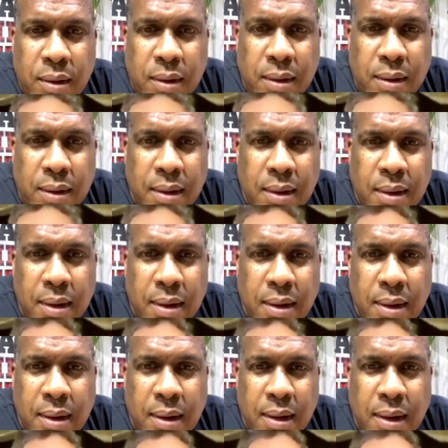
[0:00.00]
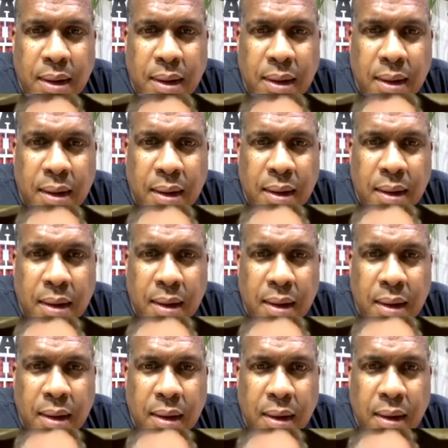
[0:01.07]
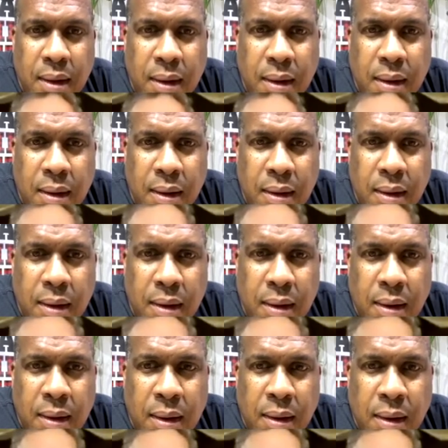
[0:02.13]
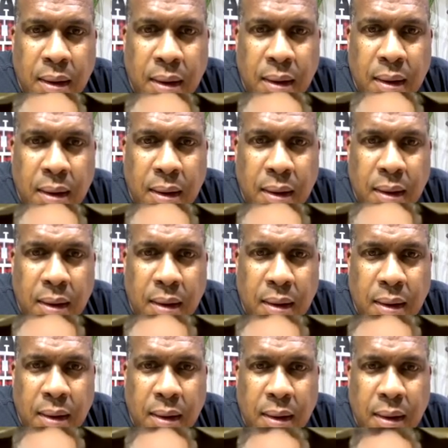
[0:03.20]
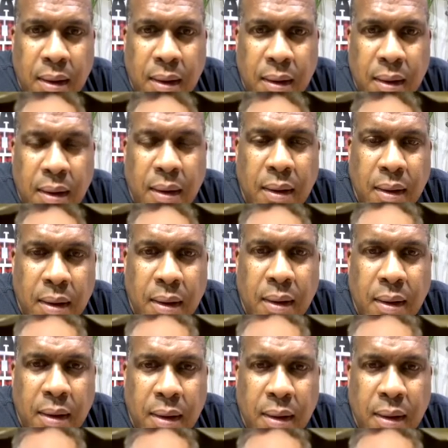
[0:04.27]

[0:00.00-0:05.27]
(silent)